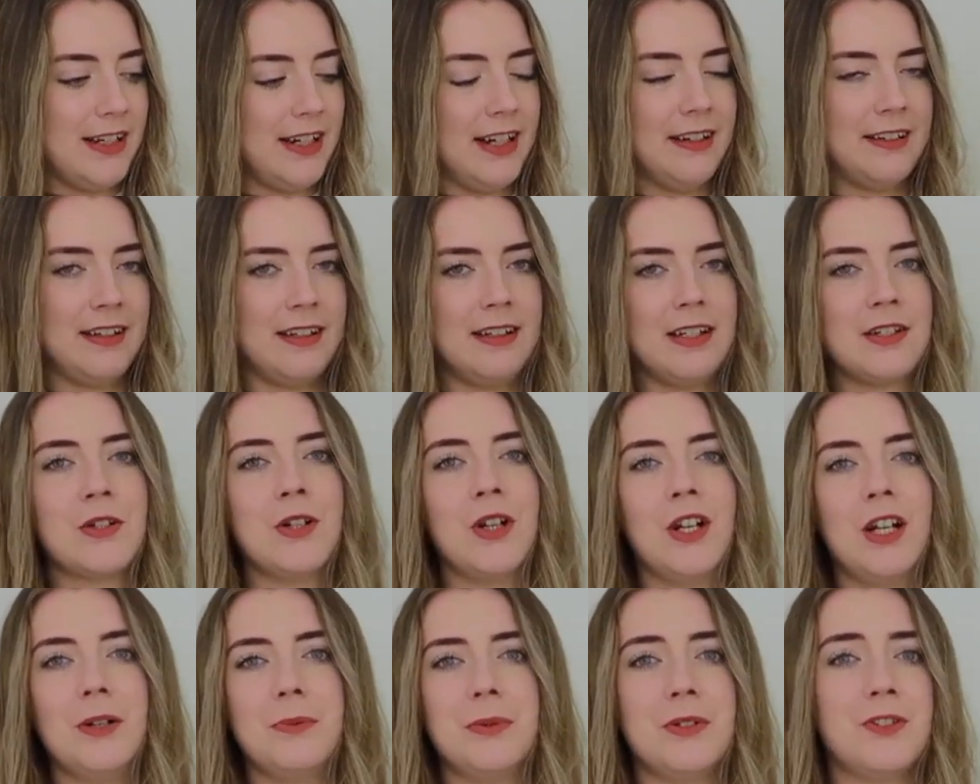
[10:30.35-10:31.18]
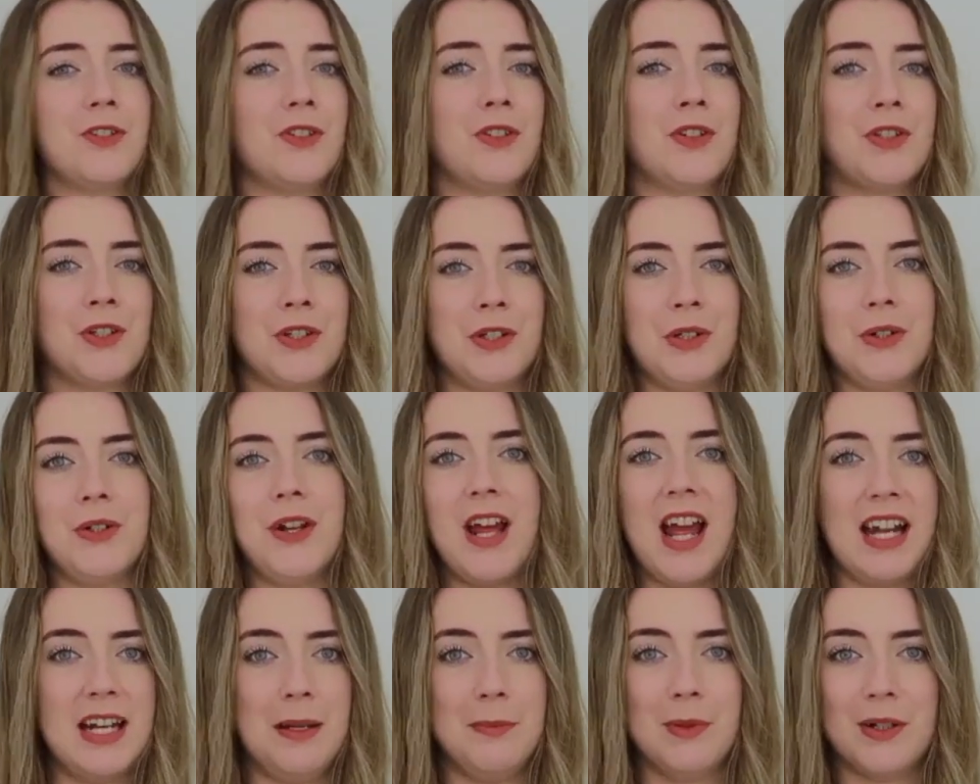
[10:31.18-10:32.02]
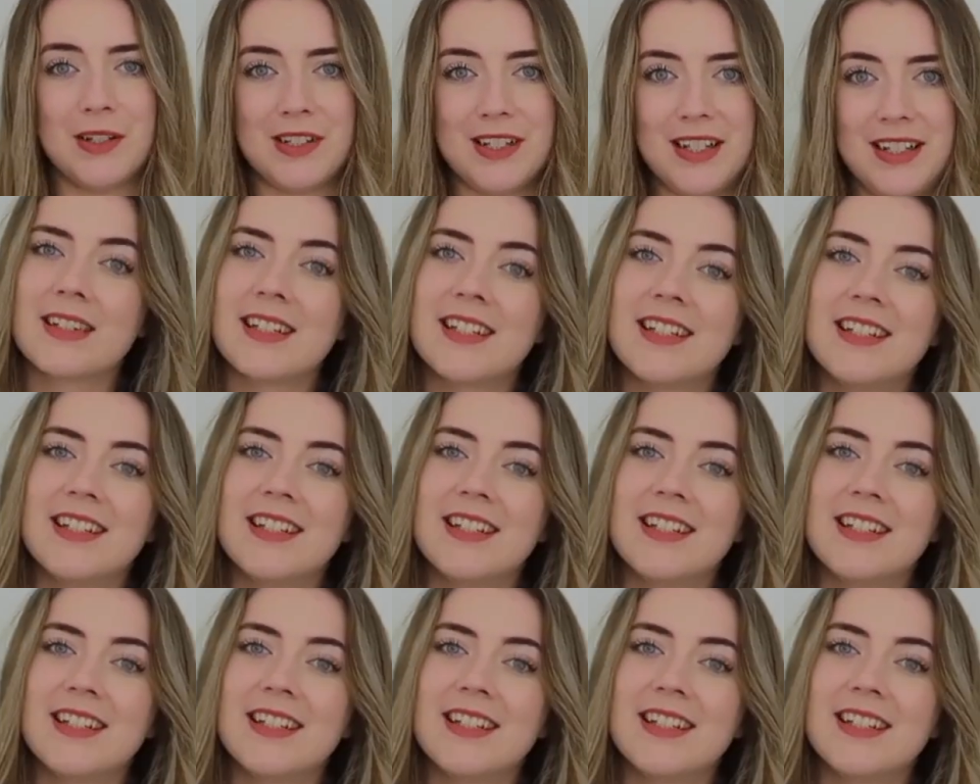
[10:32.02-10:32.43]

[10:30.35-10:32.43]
I think this colour would just suit anybody.